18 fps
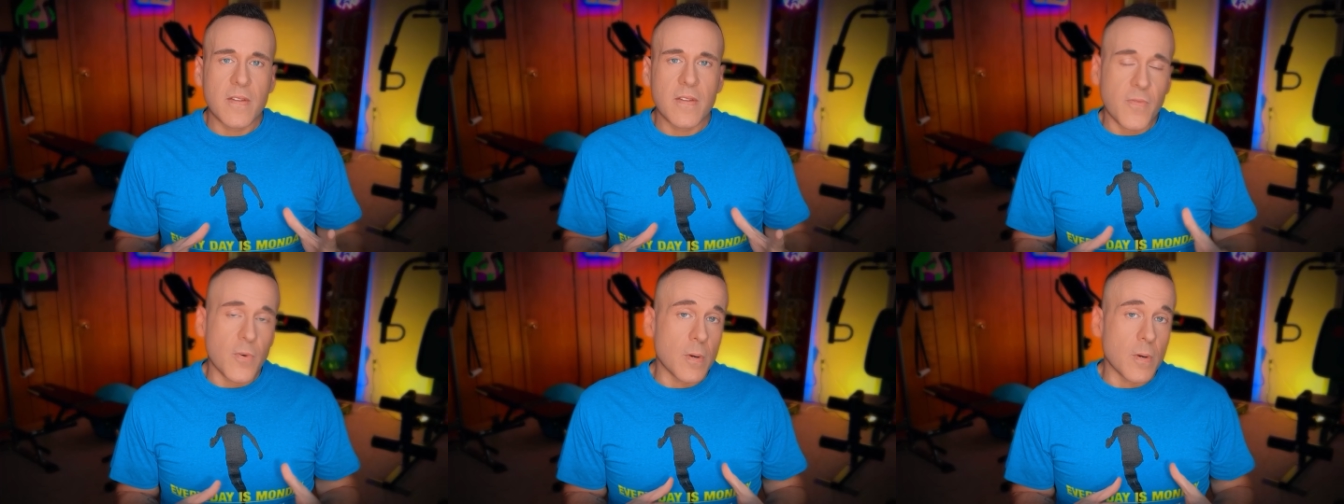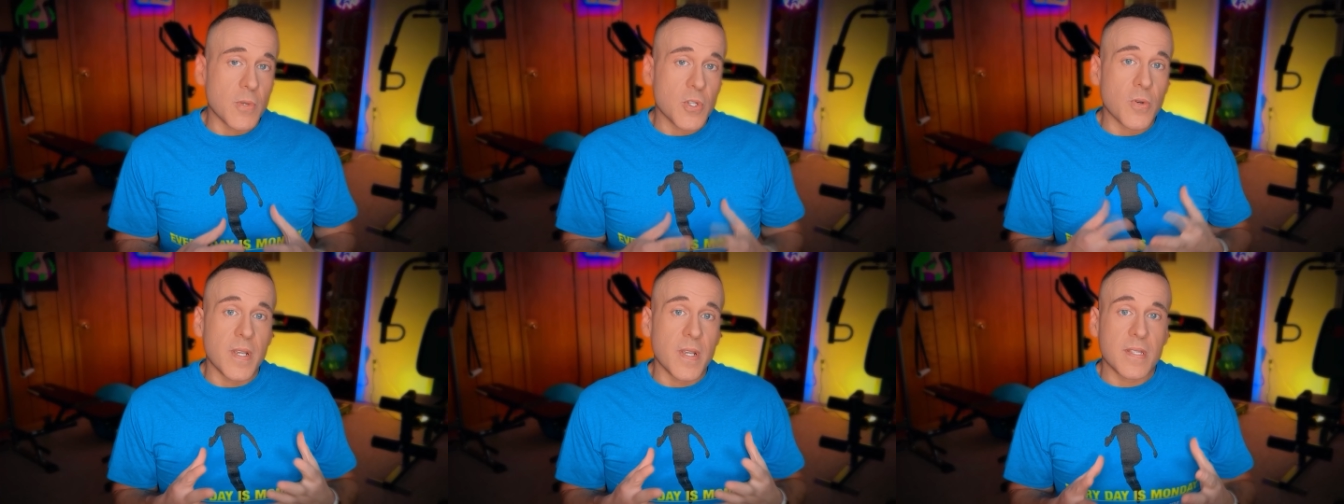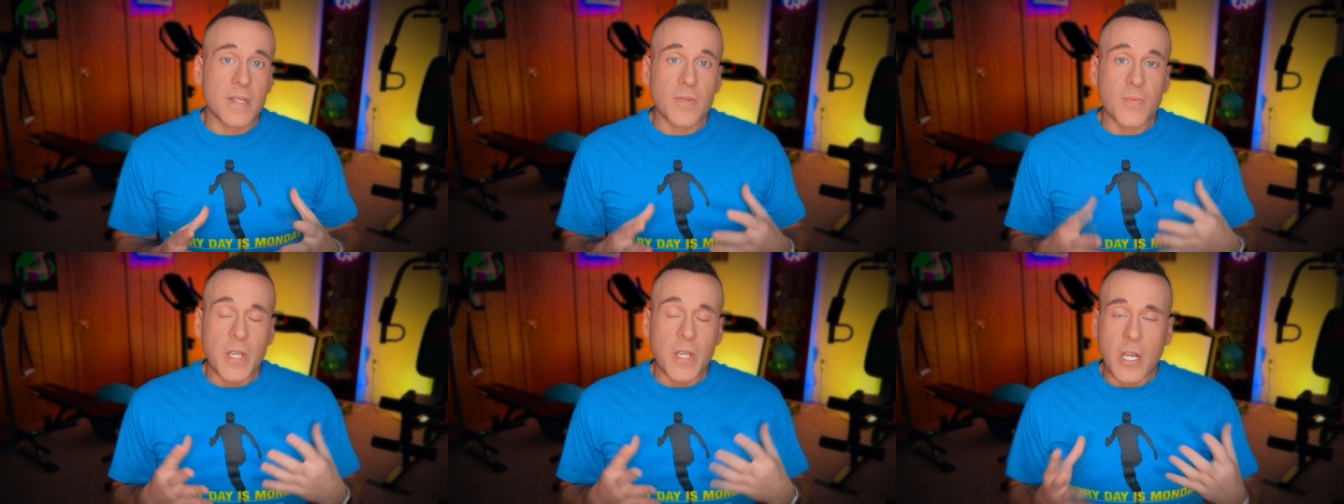informed
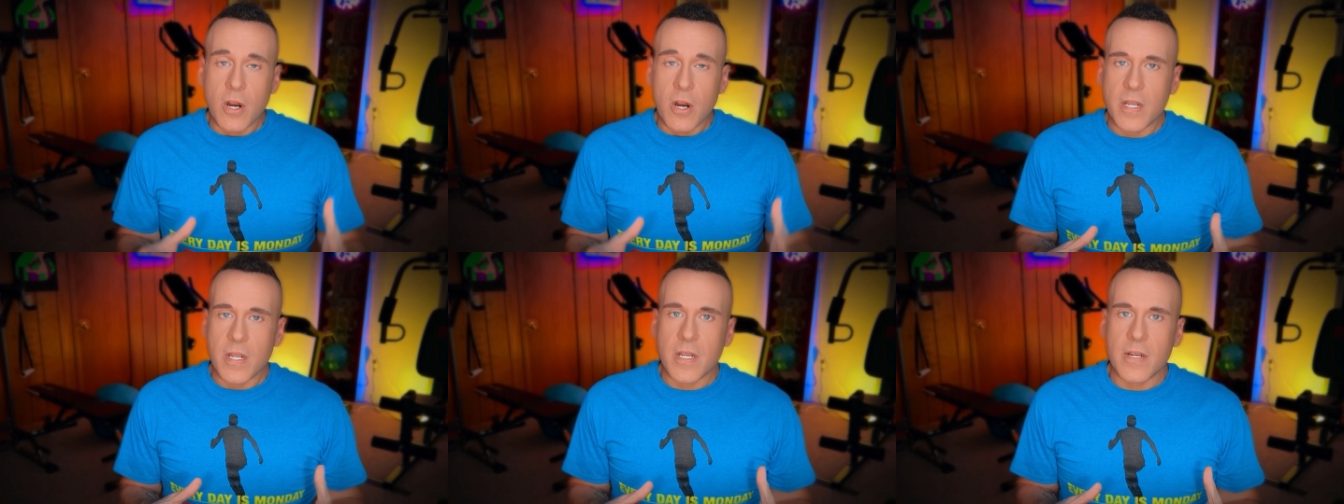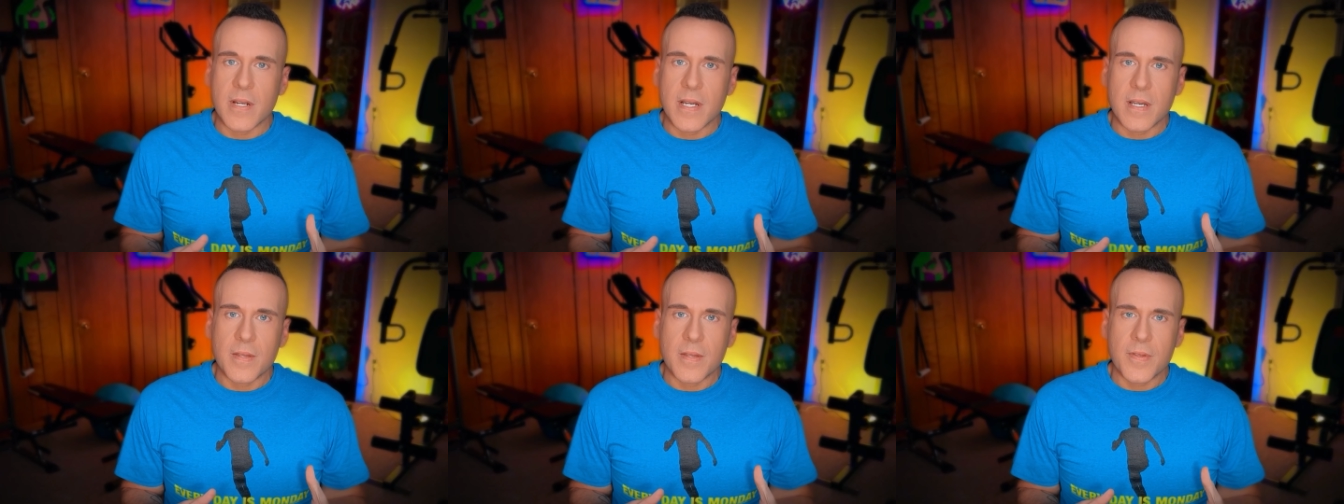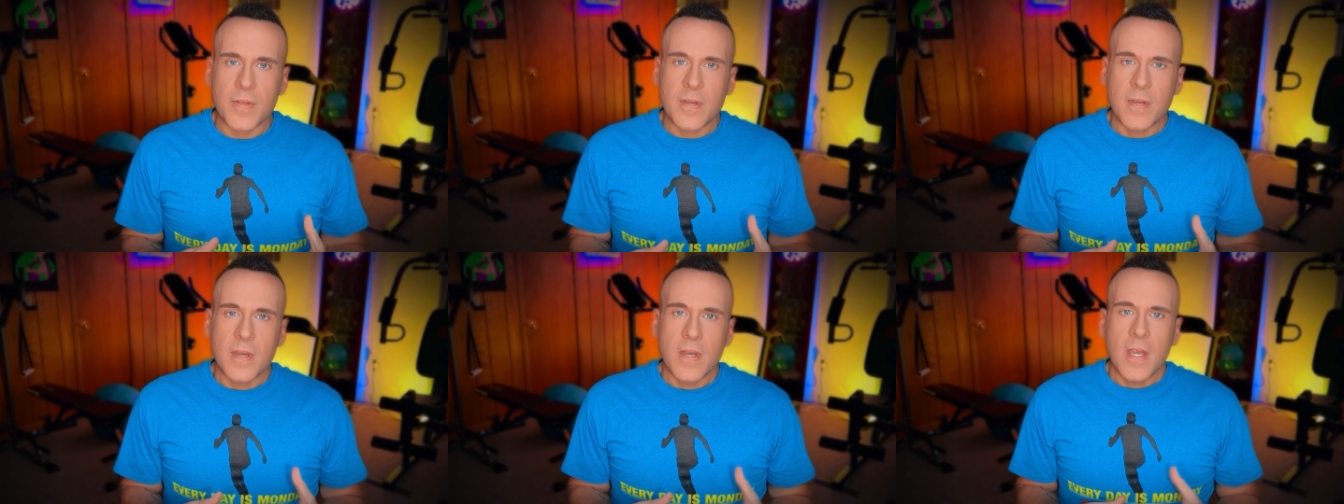choices regarding your health,